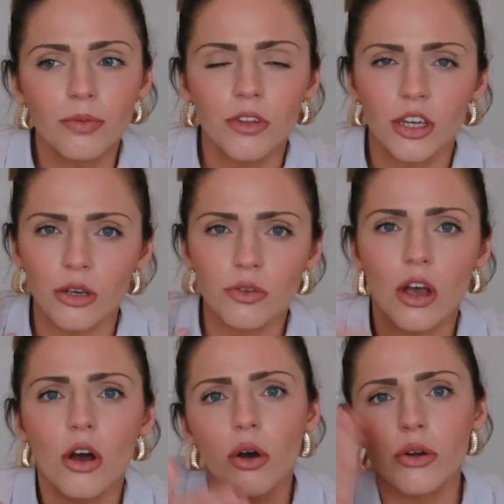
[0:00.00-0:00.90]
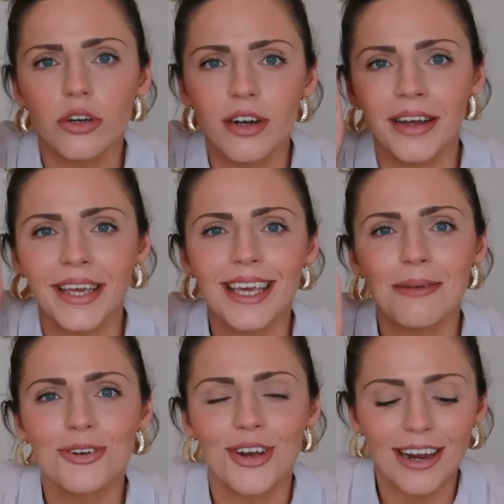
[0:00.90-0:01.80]
that goes hard and like
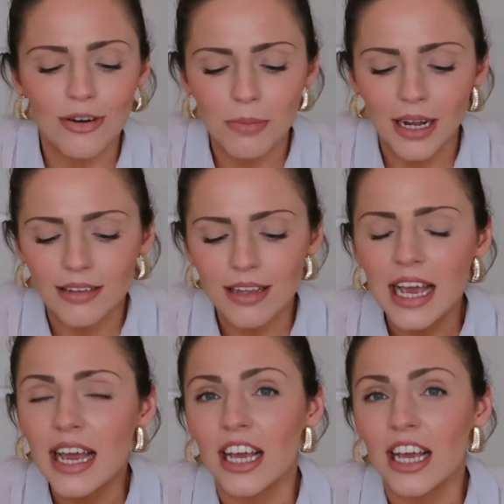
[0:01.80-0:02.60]
keeps your hair in place.